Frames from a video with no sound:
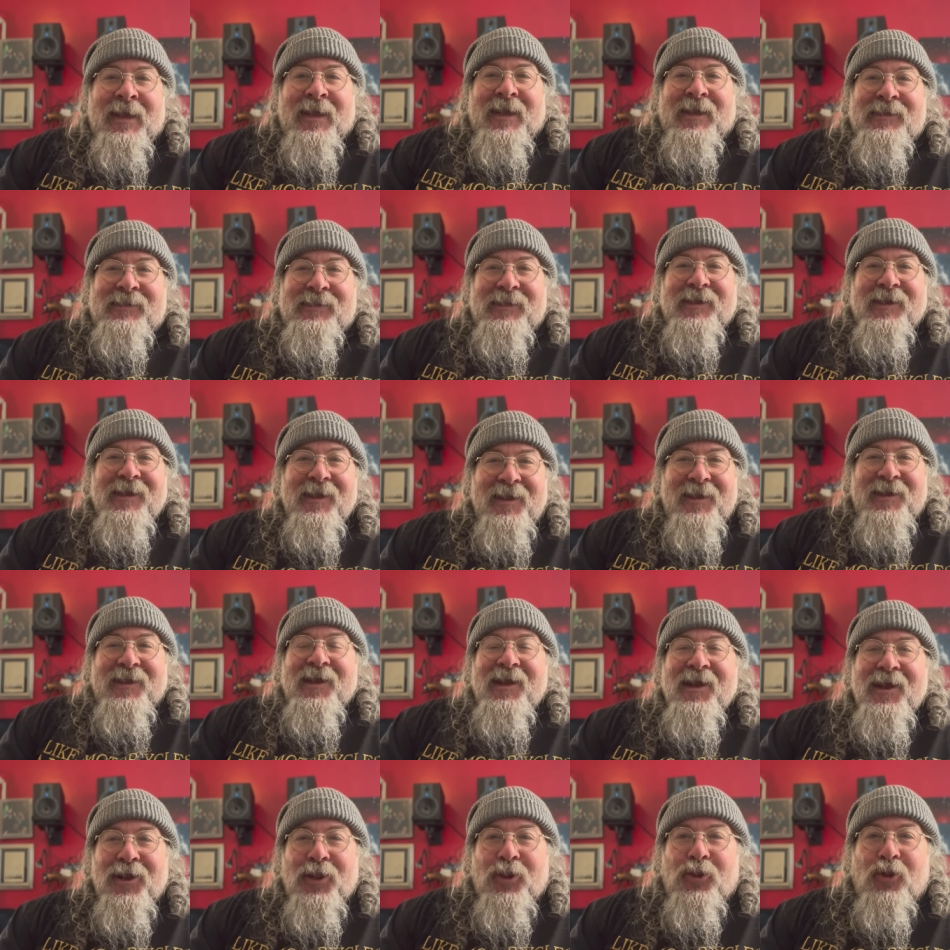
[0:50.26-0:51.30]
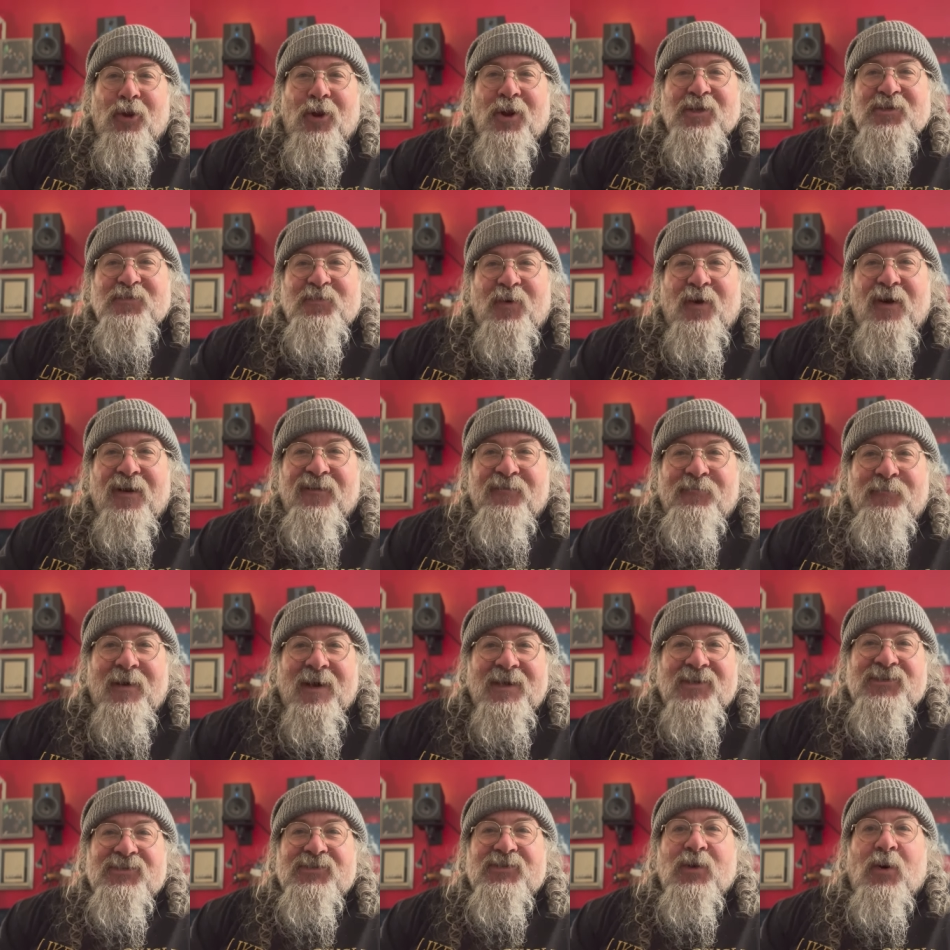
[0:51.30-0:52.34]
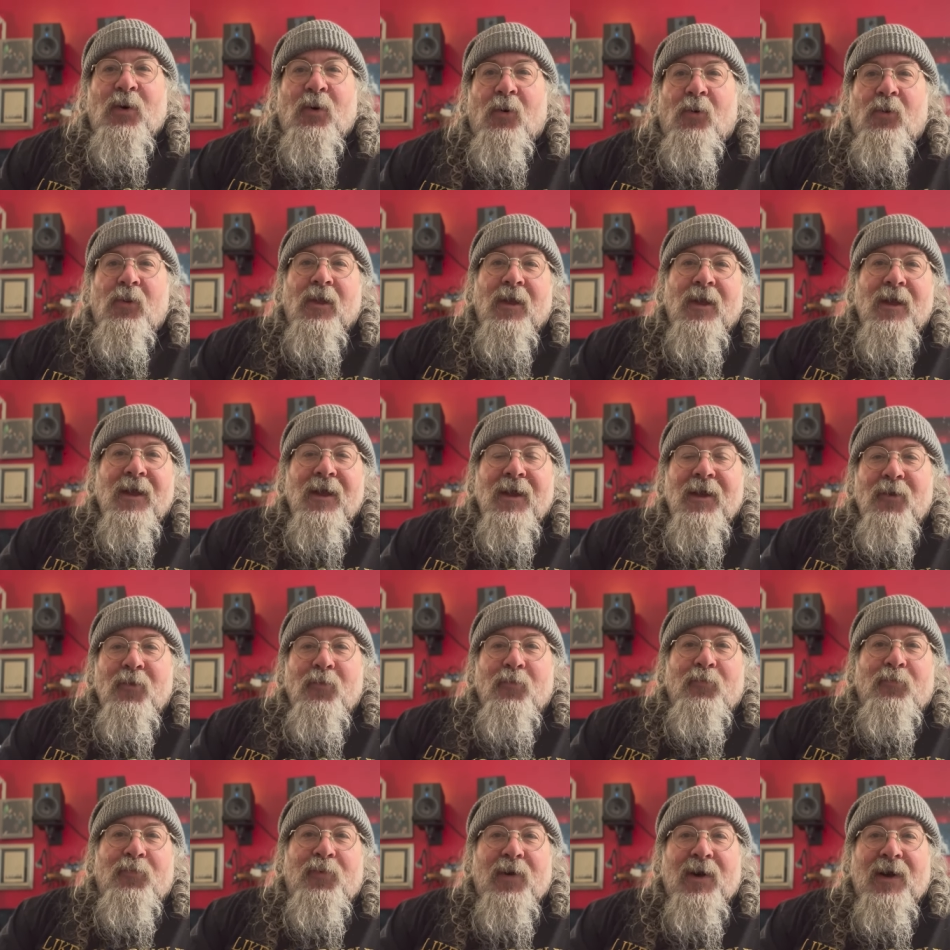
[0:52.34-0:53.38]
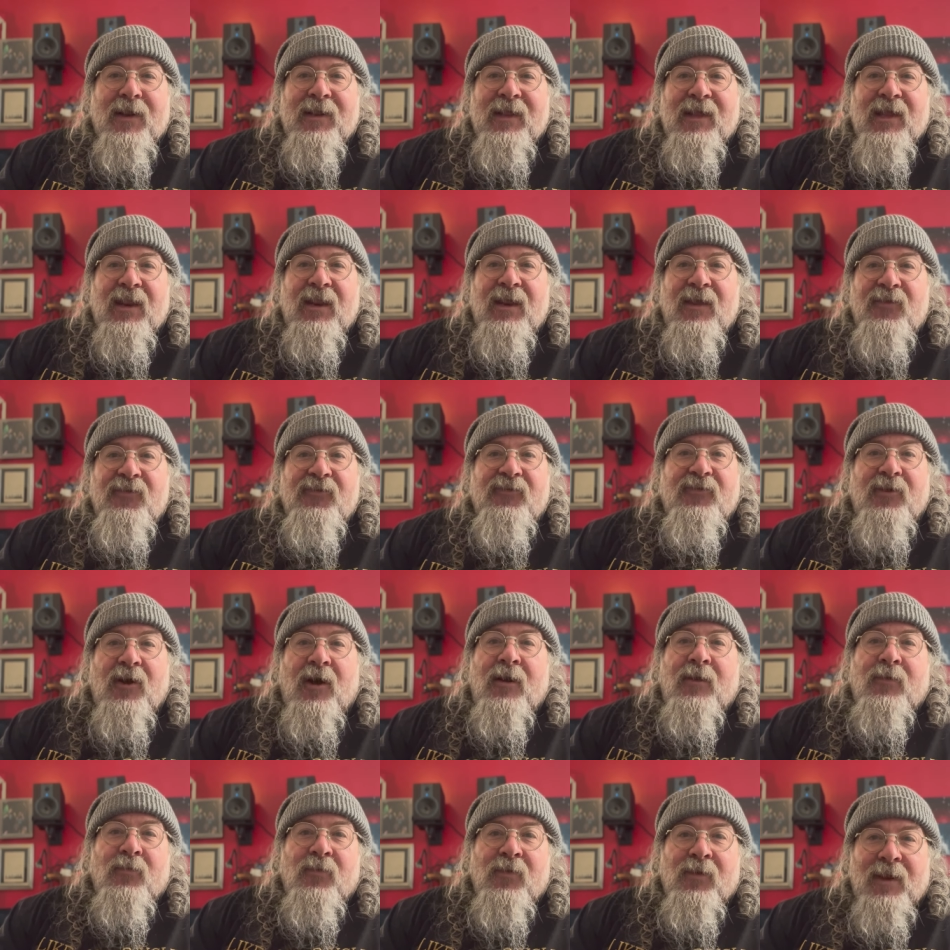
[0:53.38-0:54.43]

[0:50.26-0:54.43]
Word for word: and a large part of my soul, but it is done.